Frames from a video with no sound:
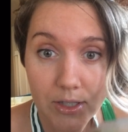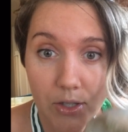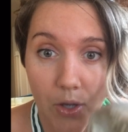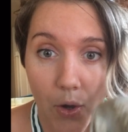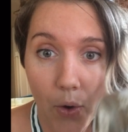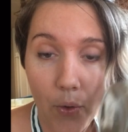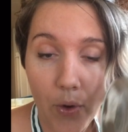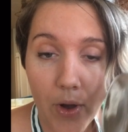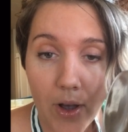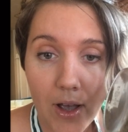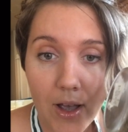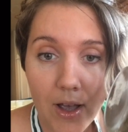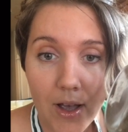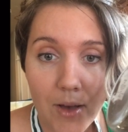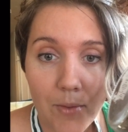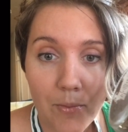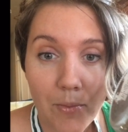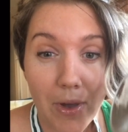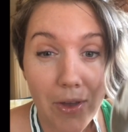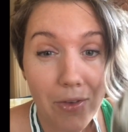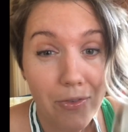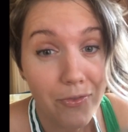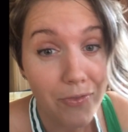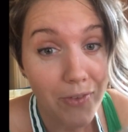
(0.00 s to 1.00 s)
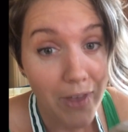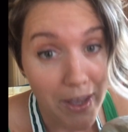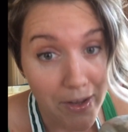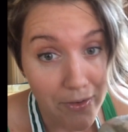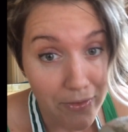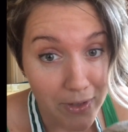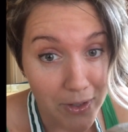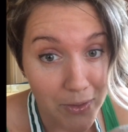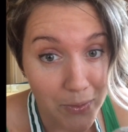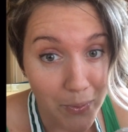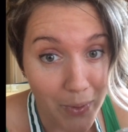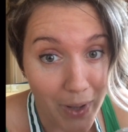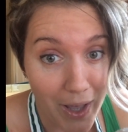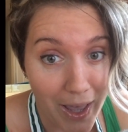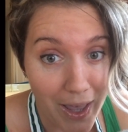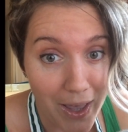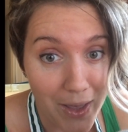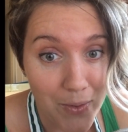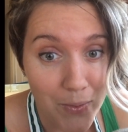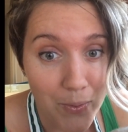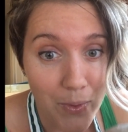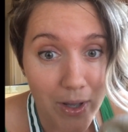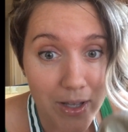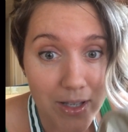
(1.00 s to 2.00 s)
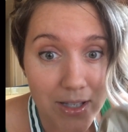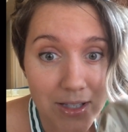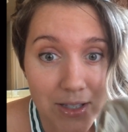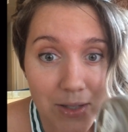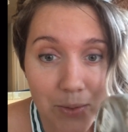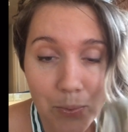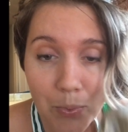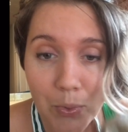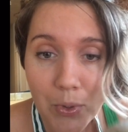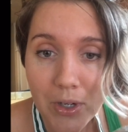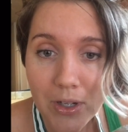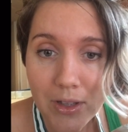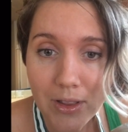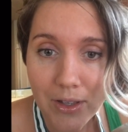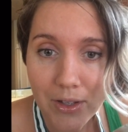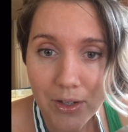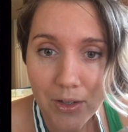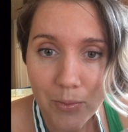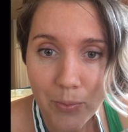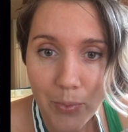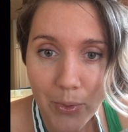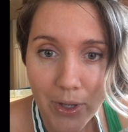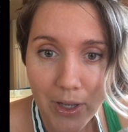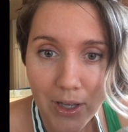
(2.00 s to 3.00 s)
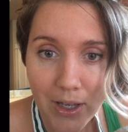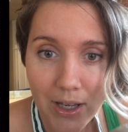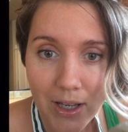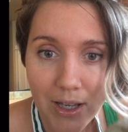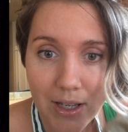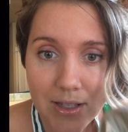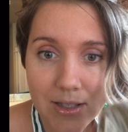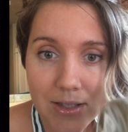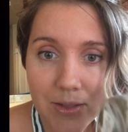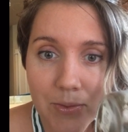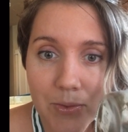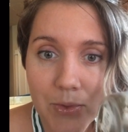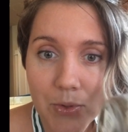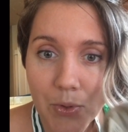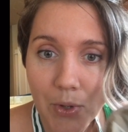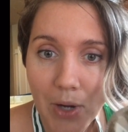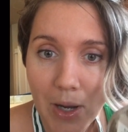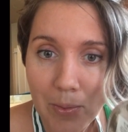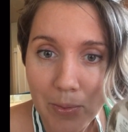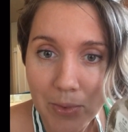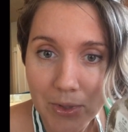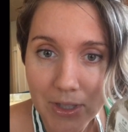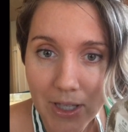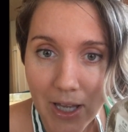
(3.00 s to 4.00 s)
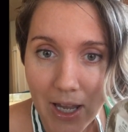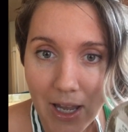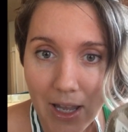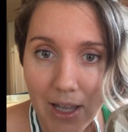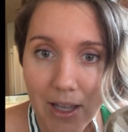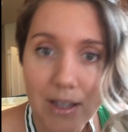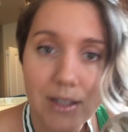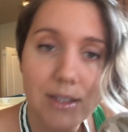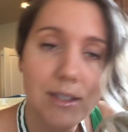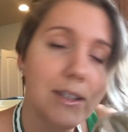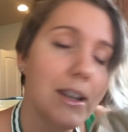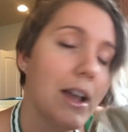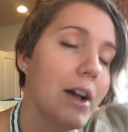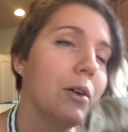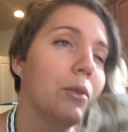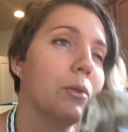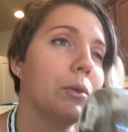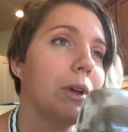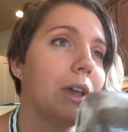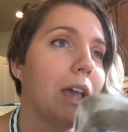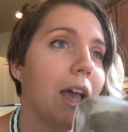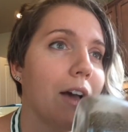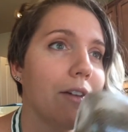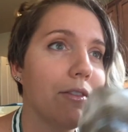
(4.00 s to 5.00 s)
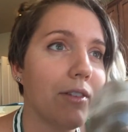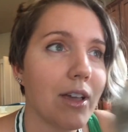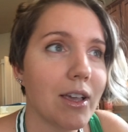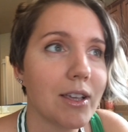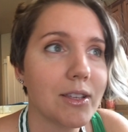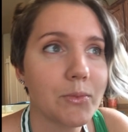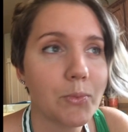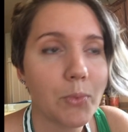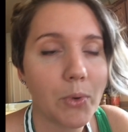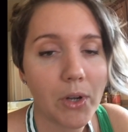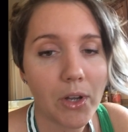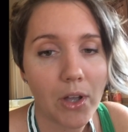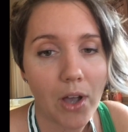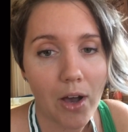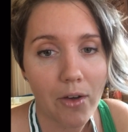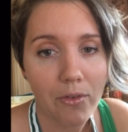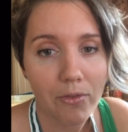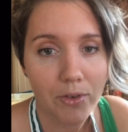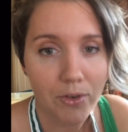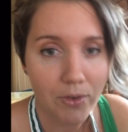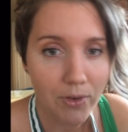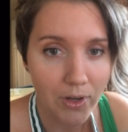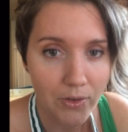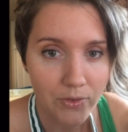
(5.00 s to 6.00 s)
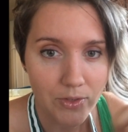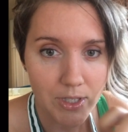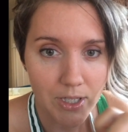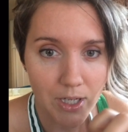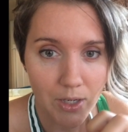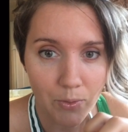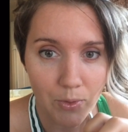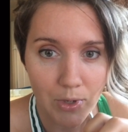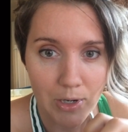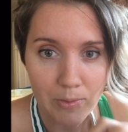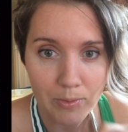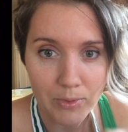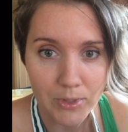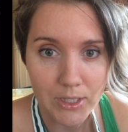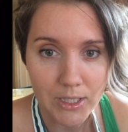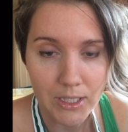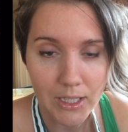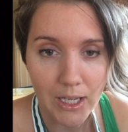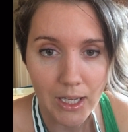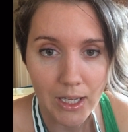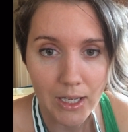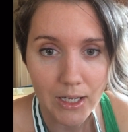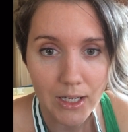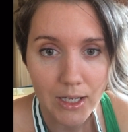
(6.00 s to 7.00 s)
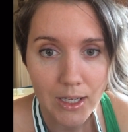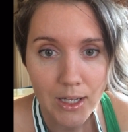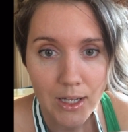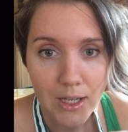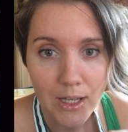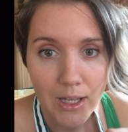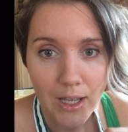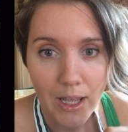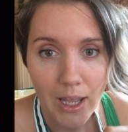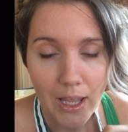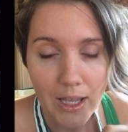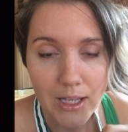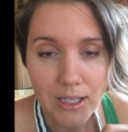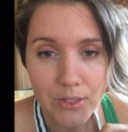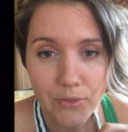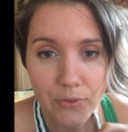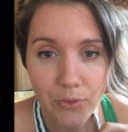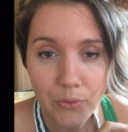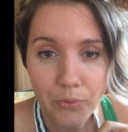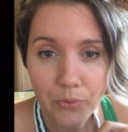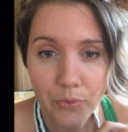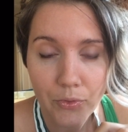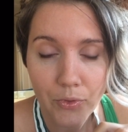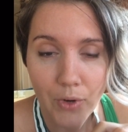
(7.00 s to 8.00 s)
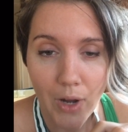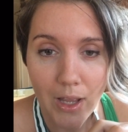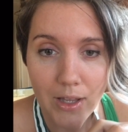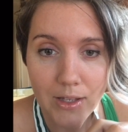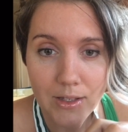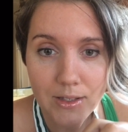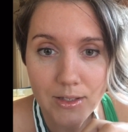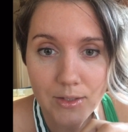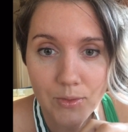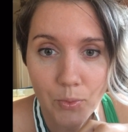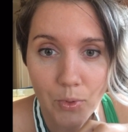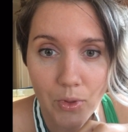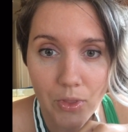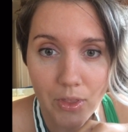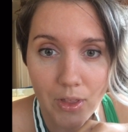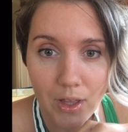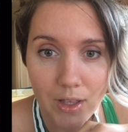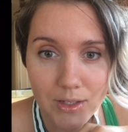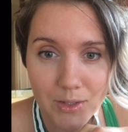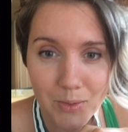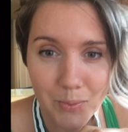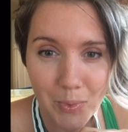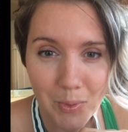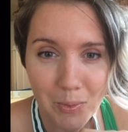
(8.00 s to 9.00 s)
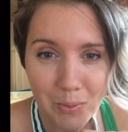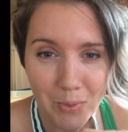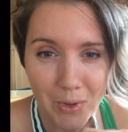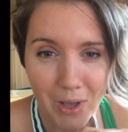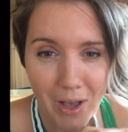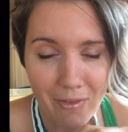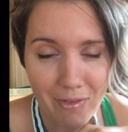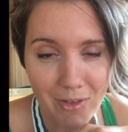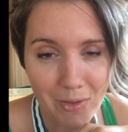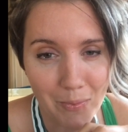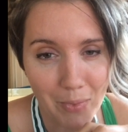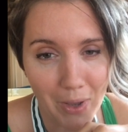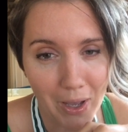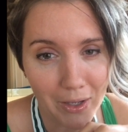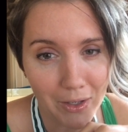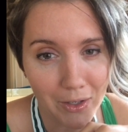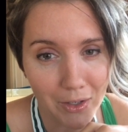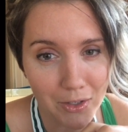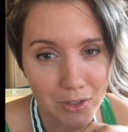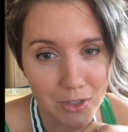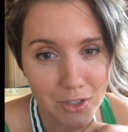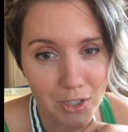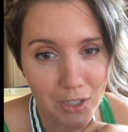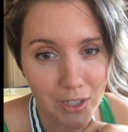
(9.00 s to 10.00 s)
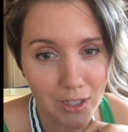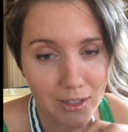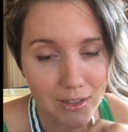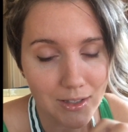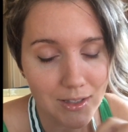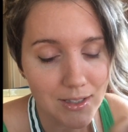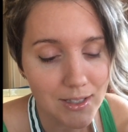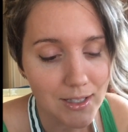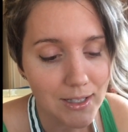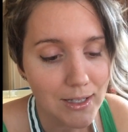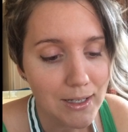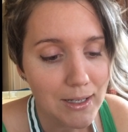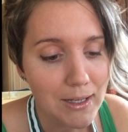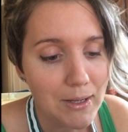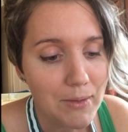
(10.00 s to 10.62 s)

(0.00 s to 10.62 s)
So my favorite way was to put a little bit in some scrambled eggs. Now we have eggs pretty often around here. We're able to get eggs from friends, with lots of people having backyard chickens.